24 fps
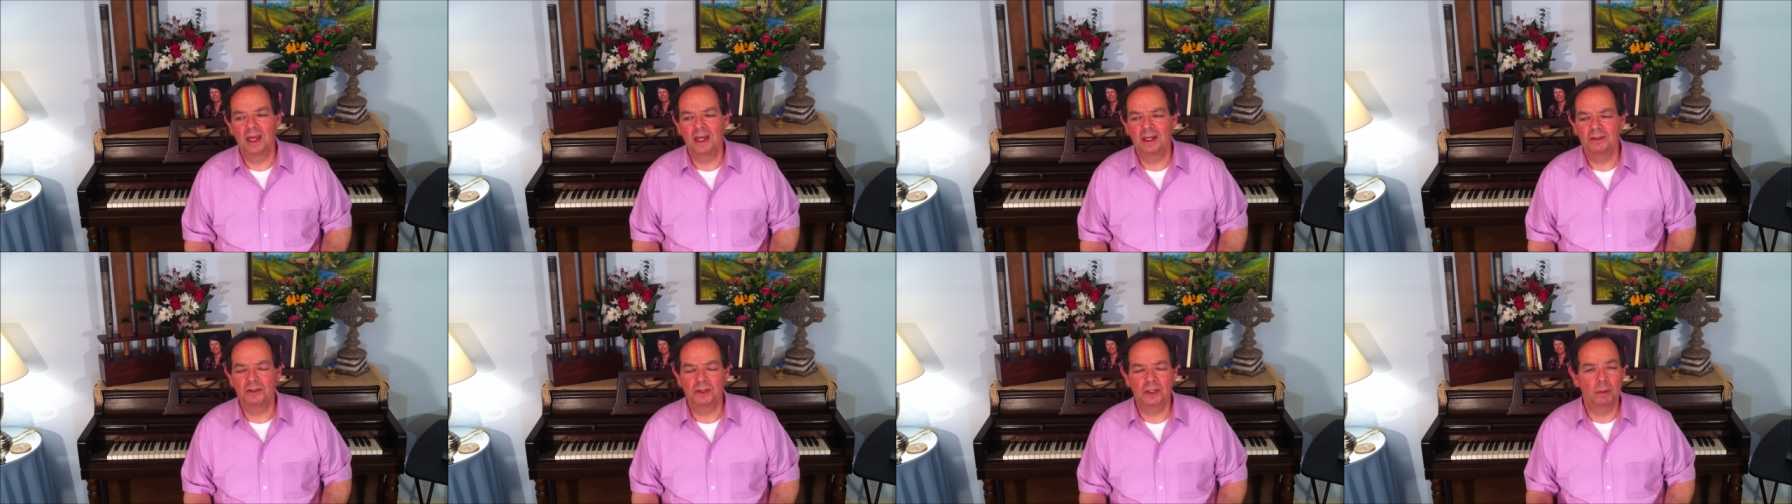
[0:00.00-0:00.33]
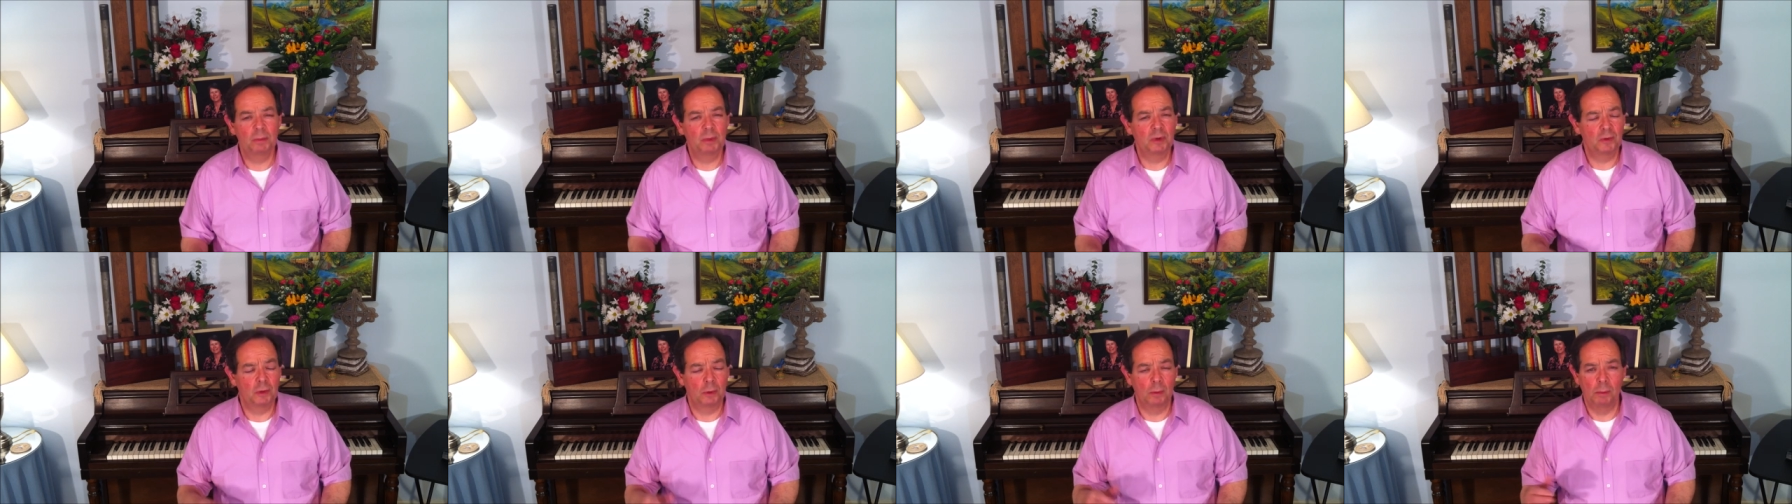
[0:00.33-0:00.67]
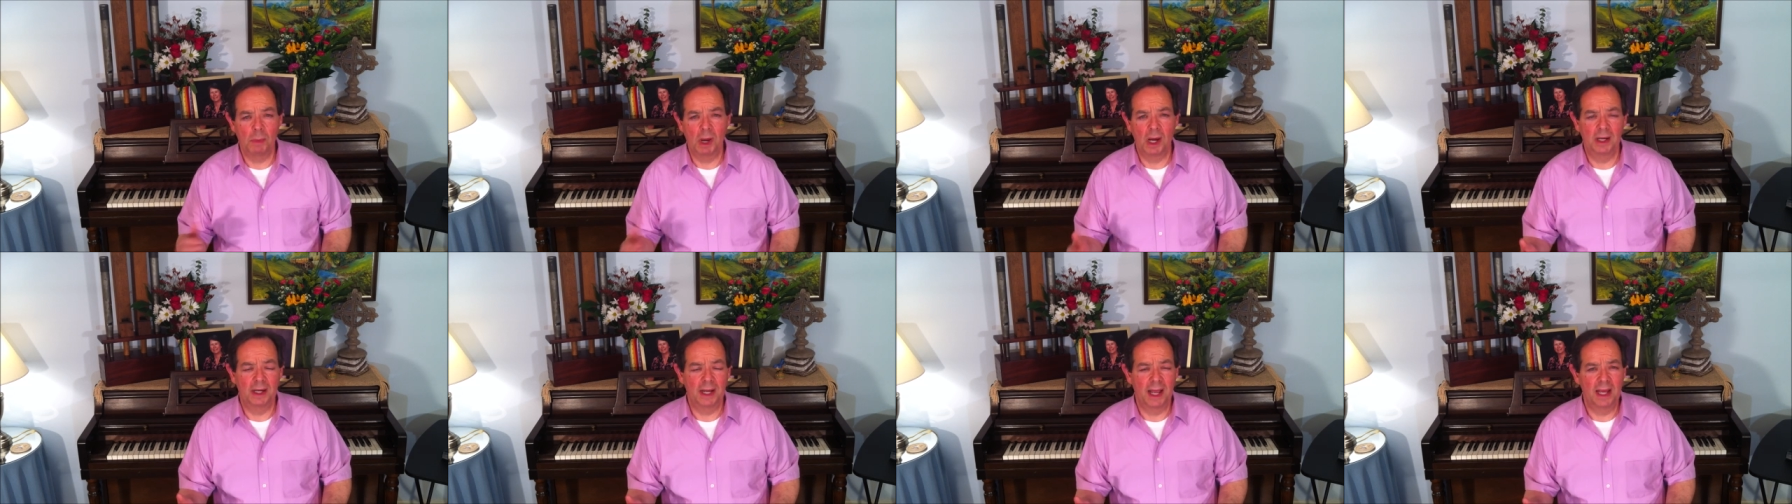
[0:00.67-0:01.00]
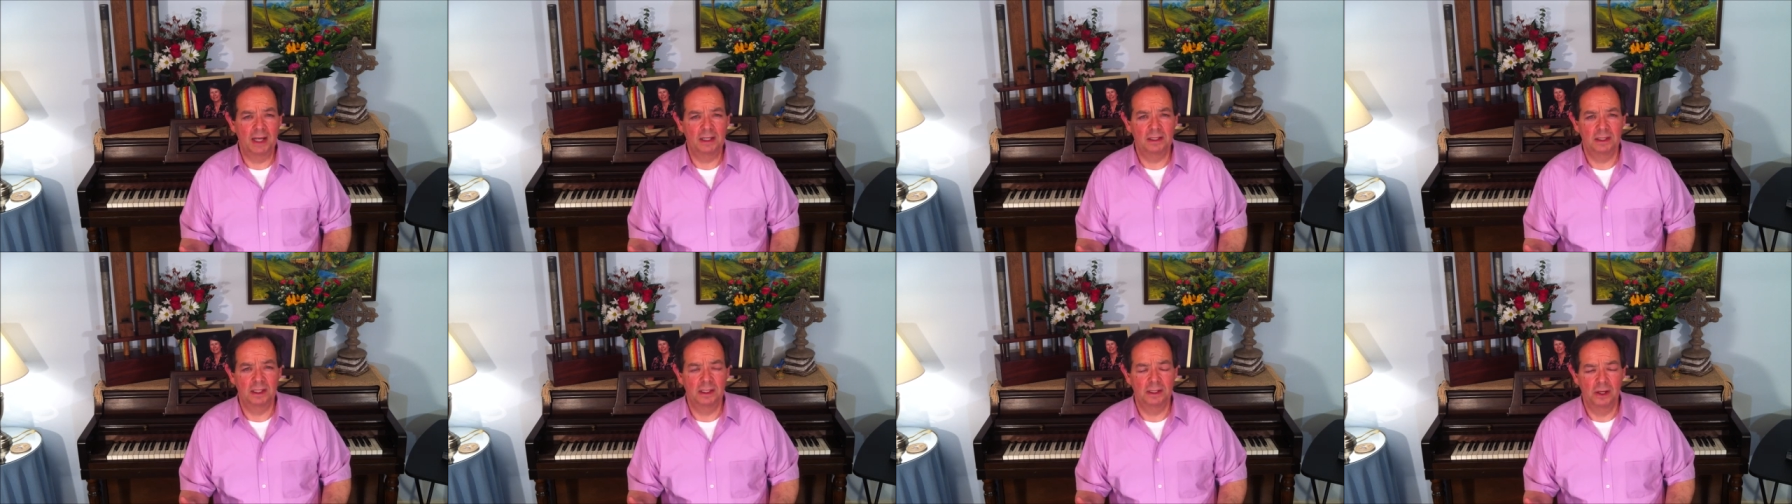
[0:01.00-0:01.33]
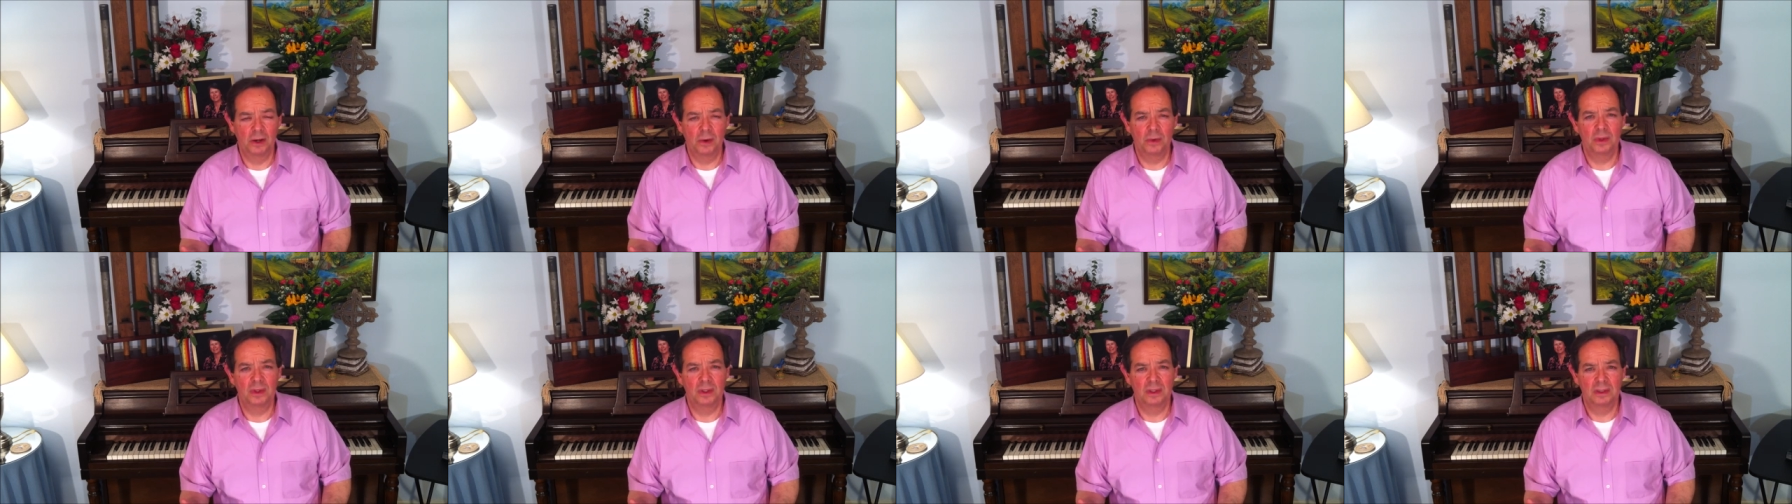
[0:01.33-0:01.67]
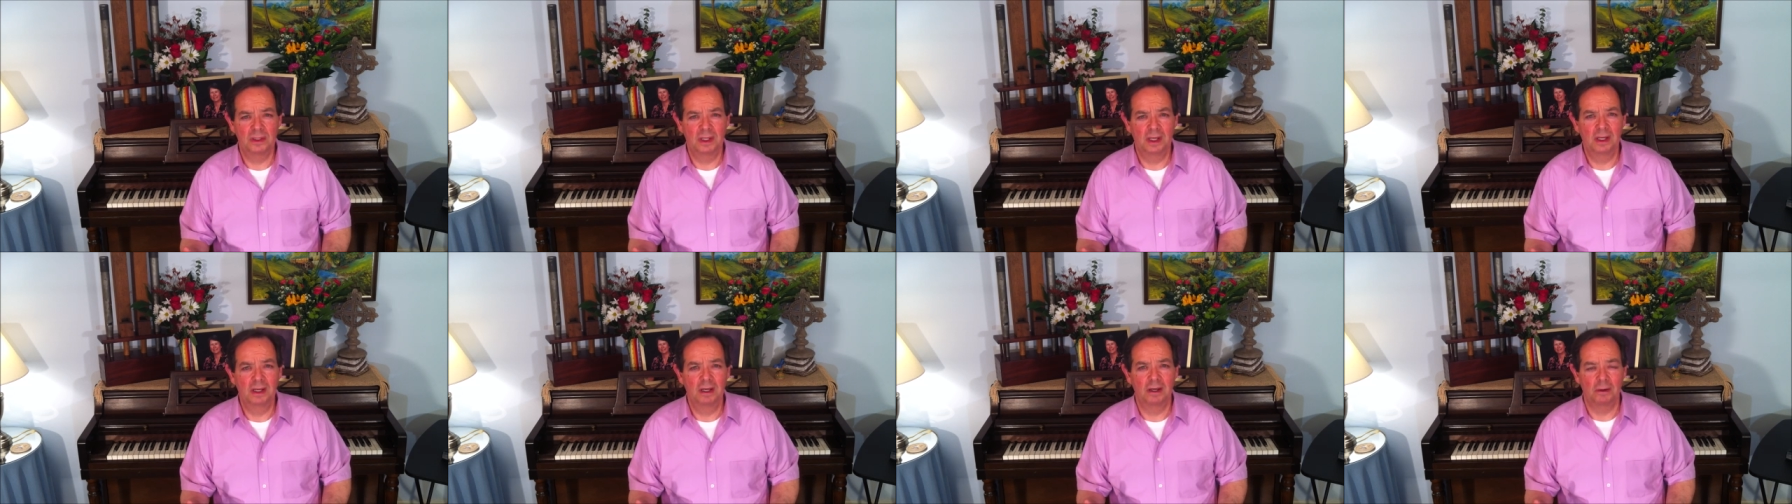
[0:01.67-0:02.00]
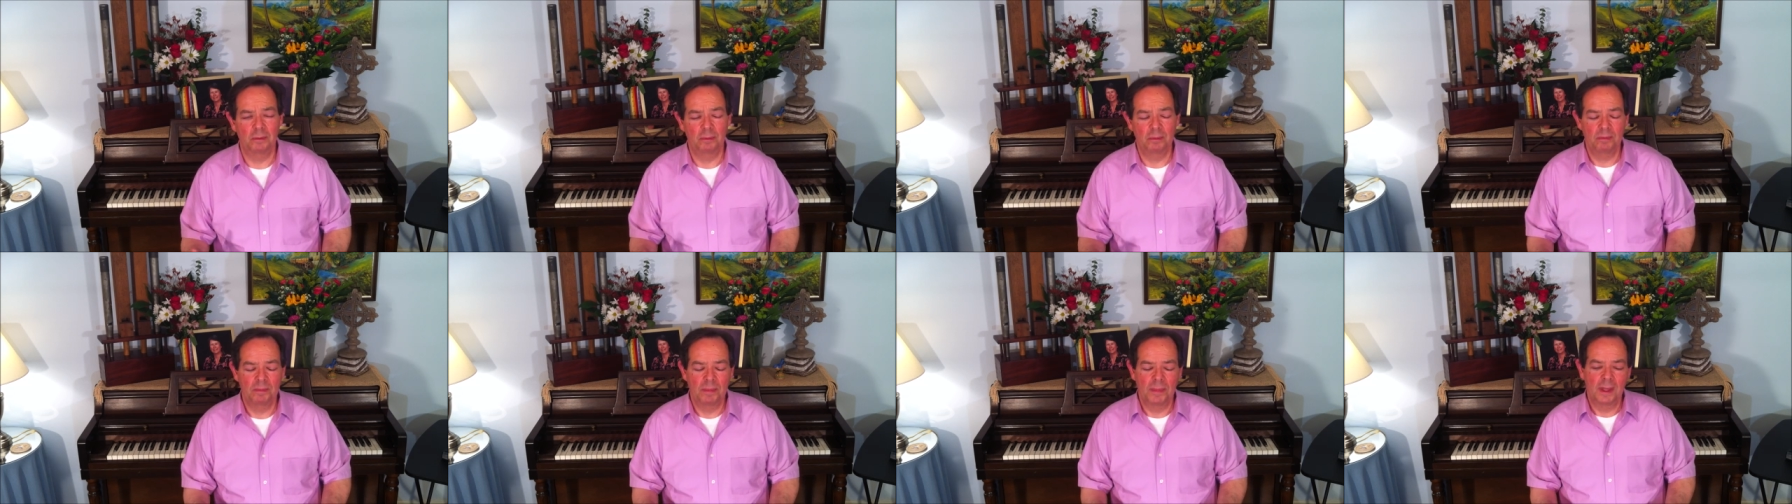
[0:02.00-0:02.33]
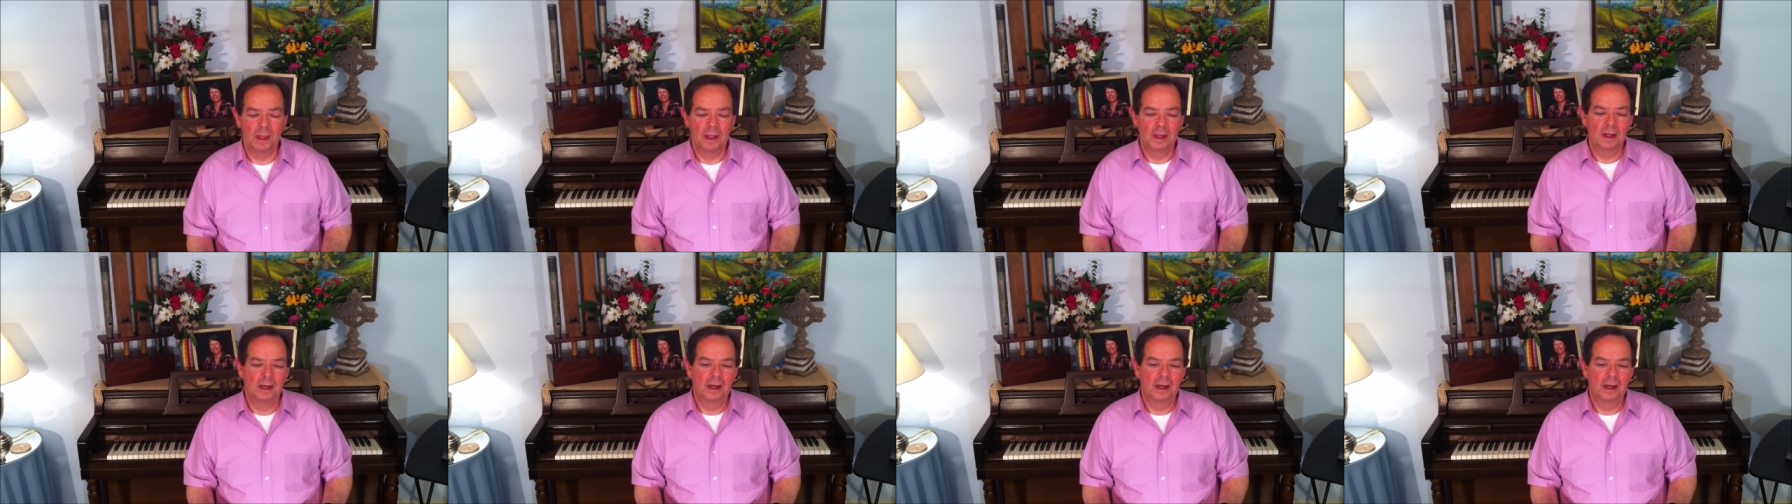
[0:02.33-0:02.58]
And some of you might actually know this hymn,